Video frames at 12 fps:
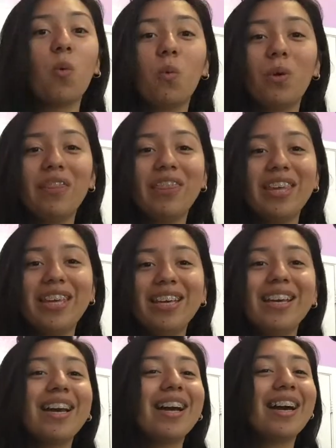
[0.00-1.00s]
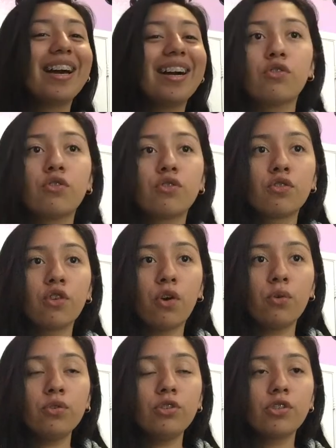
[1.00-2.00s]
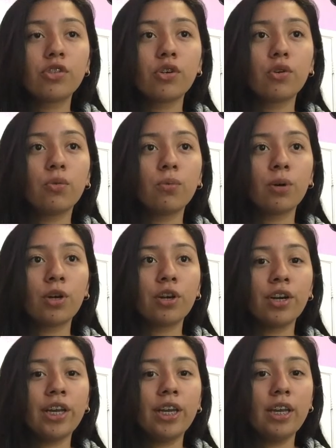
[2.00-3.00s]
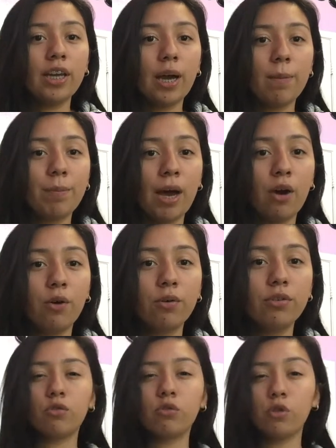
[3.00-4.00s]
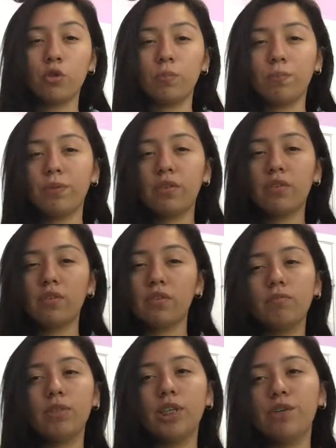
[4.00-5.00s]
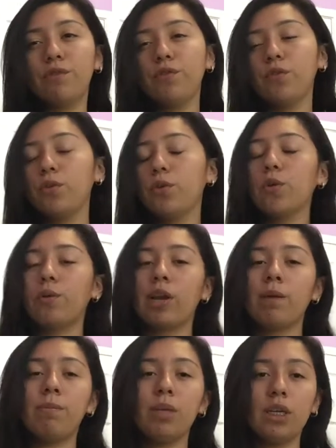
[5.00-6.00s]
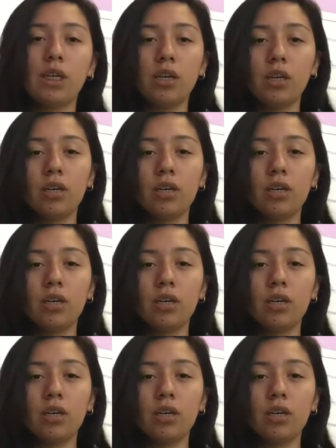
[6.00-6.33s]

one thing don't worry about groups if you know what i mean